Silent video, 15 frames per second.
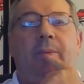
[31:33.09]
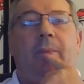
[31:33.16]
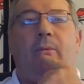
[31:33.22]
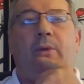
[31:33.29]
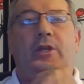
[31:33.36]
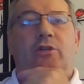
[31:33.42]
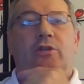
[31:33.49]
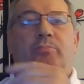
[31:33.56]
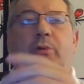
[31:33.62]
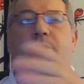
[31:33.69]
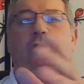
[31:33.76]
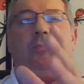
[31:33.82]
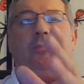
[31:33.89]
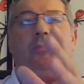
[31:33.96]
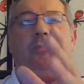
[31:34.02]
We just put
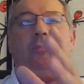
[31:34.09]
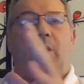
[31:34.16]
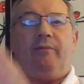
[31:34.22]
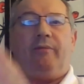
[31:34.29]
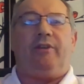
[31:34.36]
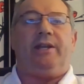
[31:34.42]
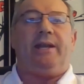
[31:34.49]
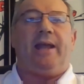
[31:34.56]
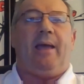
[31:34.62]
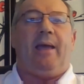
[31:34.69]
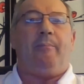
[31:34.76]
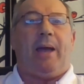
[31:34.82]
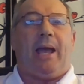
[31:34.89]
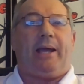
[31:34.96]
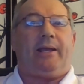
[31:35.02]
the ball every time
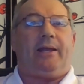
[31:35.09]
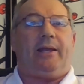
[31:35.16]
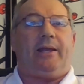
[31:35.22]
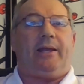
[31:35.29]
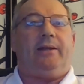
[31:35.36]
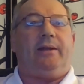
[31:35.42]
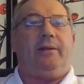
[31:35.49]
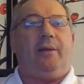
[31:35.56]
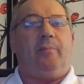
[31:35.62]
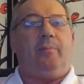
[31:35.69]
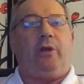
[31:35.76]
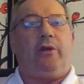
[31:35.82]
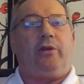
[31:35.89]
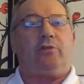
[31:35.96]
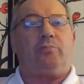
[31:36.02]
back in the
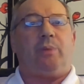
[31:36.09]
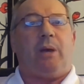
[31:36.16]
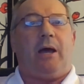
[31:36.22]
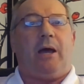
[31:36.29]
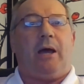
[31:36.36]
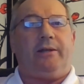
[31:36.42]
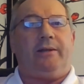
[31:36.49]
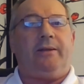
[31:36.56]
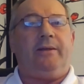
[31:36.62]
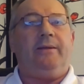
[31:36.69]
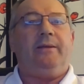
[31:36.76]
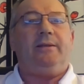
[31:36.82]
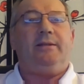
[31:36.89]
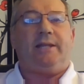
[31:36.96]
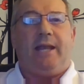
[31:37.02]
employer's pocket,
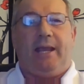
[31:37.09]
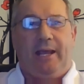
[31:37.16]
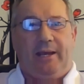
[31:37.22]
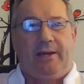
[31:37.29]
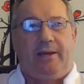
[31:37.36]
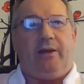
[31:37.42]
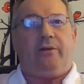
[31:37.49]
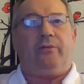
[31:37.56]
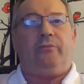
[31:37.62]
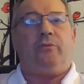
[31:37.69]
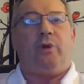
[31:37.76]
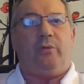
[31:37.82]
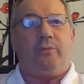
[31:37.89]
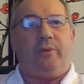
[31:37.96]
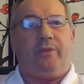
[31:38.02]
say, hey, here,
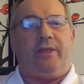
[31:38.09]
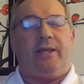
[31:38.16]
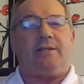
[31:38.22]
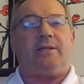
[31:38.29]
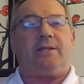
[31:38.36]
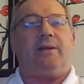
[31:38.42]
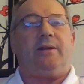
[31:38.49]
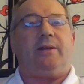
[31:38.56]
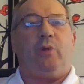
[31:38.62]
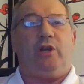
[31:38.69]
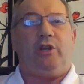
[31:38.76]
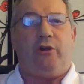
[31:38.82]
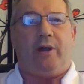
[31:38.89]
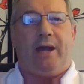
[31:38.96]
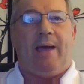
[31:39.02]
run with this. And when
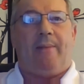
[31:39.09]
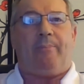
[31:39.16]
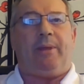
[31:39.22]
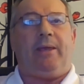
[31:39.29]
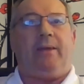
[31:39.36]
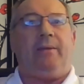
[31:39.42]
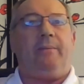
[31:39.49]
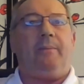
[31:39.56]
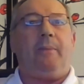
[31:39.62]
you're happy,